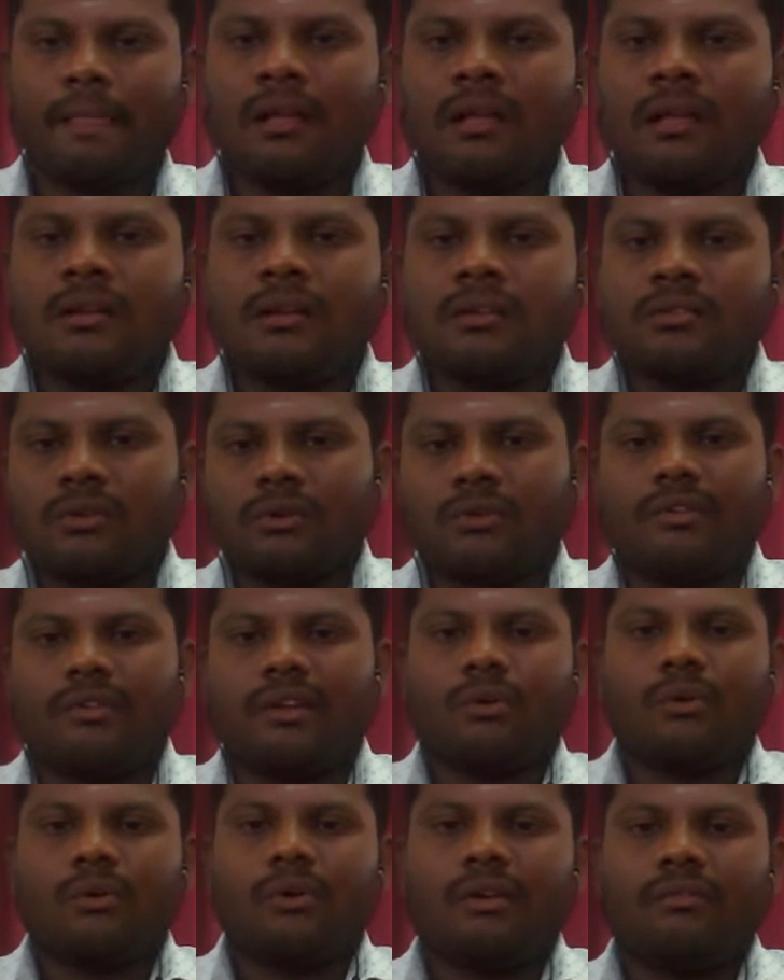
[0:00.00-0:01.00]
So we are
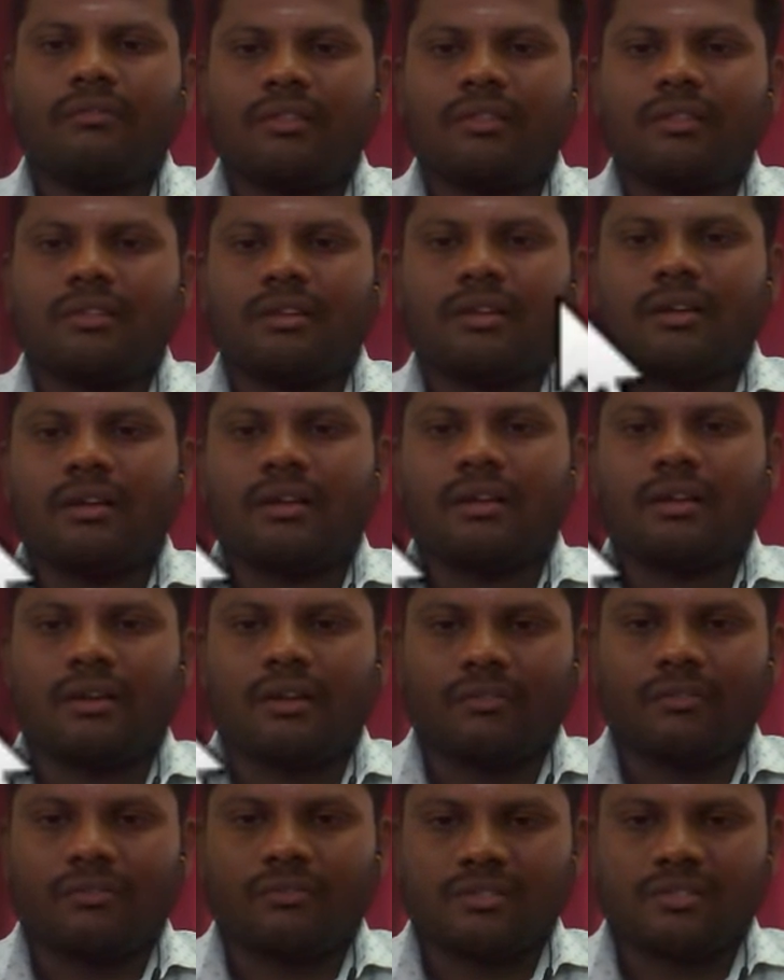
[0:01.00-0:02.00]
going with that
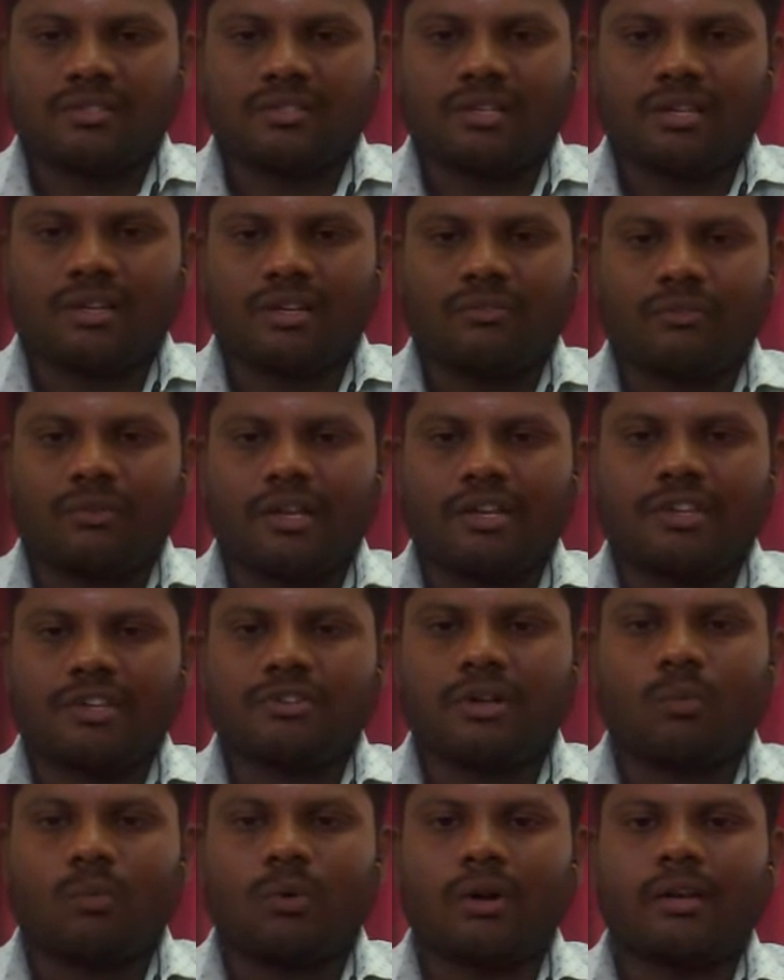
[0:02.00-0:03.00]
first initial
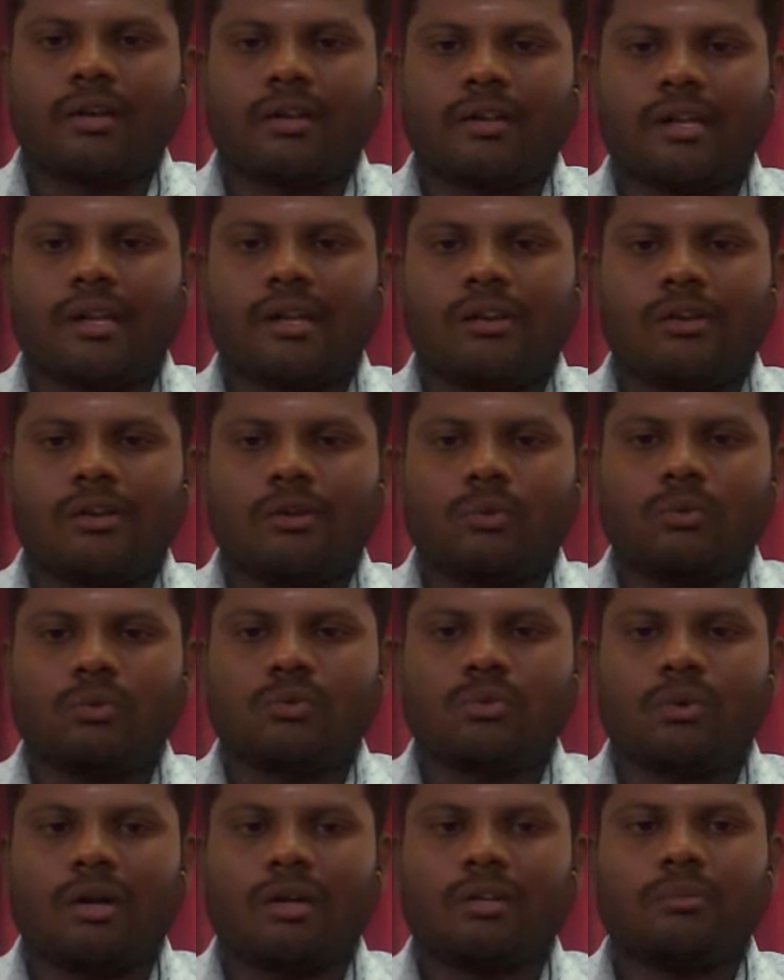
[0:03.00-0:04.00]
one, ALU. So
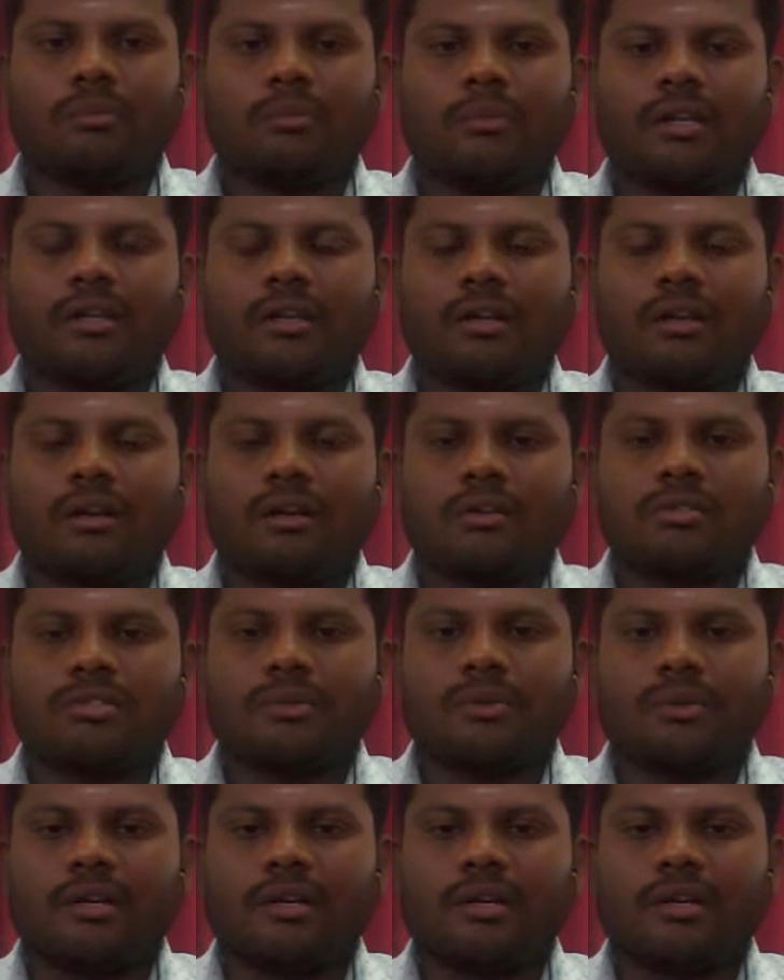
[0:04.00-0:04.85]
arithmetic and logic unit.